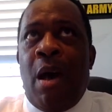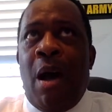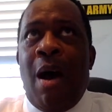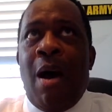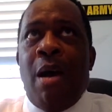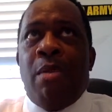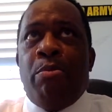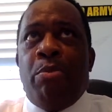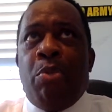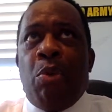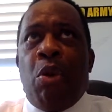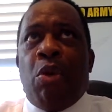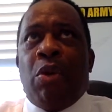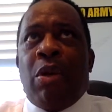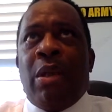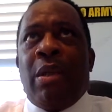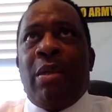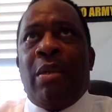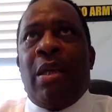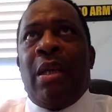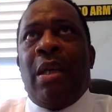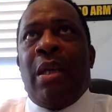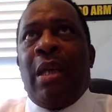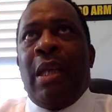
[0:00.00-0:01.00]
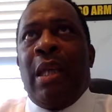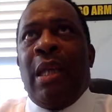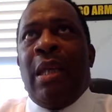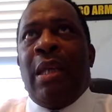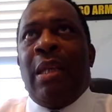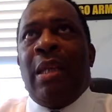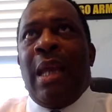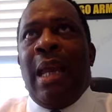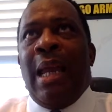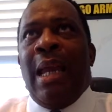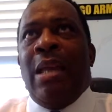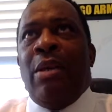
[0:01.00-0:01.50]
onboarded
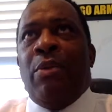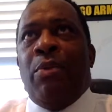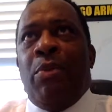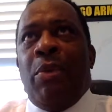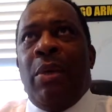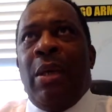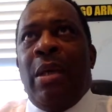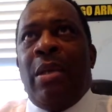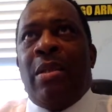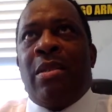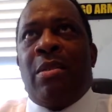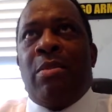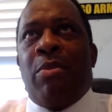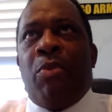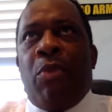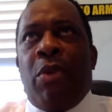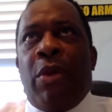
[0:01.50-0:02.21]
in 8 weeks